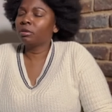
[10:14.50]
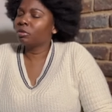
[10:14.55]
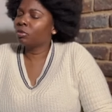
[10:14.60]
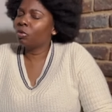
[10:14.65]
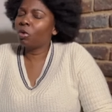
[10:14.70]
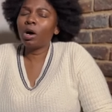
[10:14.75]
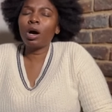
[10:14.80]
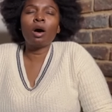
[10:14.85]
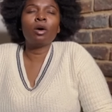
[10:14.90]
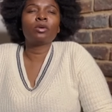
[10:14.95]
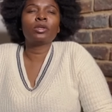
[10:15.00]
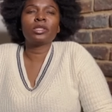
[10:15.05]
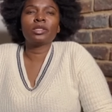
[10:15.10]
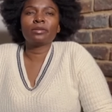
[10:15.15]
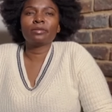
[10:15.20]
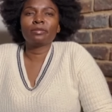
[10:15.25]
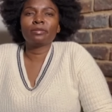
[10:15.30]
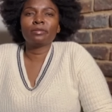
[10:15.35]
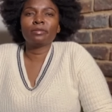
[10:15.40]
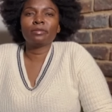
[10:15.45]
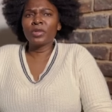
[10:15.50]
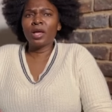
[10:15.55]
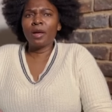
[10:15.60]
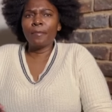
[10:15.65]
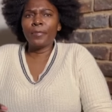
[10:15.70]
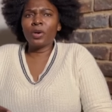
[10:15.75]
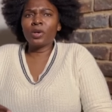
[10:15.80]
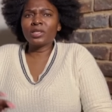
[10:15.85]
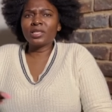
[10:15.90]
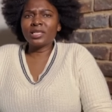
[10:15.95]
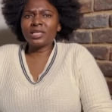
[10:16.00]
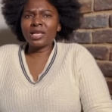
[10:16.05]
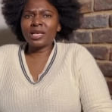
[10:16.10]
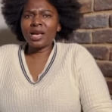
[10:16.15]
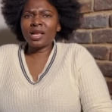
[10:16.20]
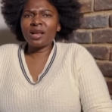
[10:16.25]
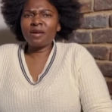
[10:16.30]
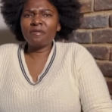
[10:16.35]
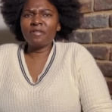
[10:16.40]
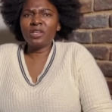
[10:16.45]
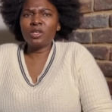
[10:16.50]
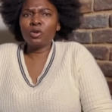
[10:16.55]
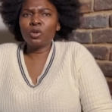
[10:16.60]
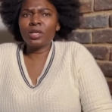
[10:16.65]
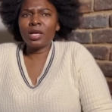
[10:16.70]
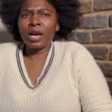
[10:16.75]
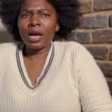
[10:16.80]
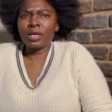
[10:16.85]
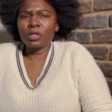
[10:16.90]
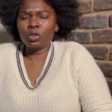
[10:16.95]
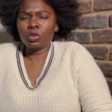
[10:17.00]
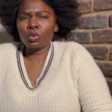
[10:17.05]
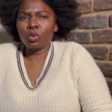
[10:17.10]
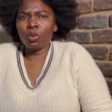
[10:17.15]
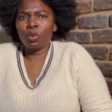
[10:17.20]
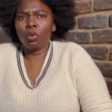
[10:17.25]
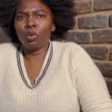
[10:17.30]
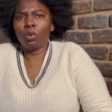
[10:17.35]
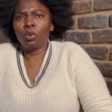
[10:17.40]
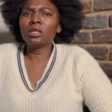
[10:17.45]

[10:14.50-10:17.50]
walk out because there's another video that i saw